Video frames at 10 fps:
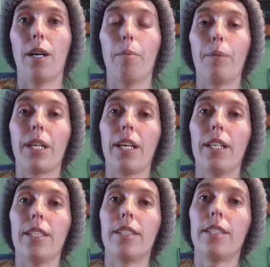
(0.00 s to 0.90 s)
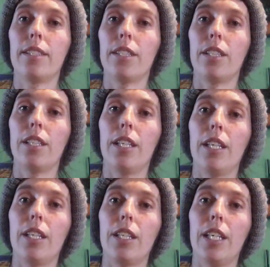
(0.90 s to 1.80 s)
because
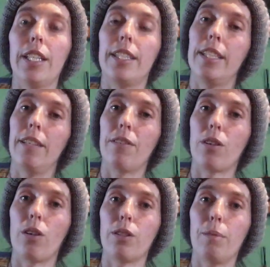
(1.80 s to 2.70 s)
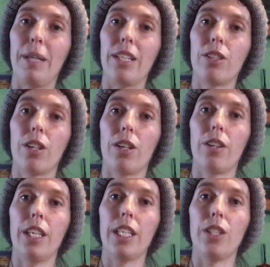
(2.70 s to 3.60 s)
it's difficult to make sure
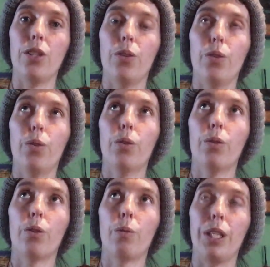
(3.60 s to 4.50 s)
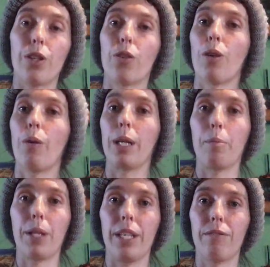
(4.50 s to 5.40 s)
that when you're growing a
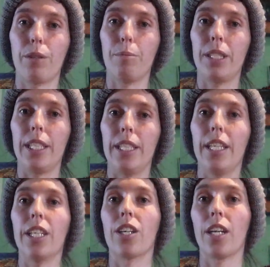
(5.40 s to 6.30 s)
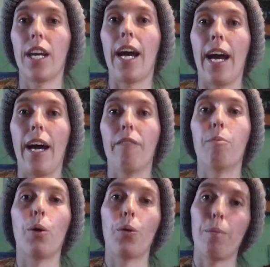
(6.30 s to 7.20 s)
plant from seed, that you're going to have
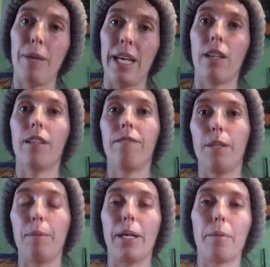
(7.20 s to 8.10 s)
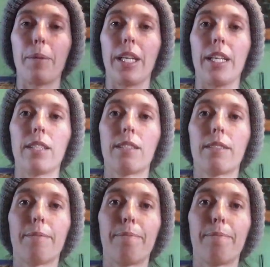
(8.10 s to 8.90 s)
both male and female plants.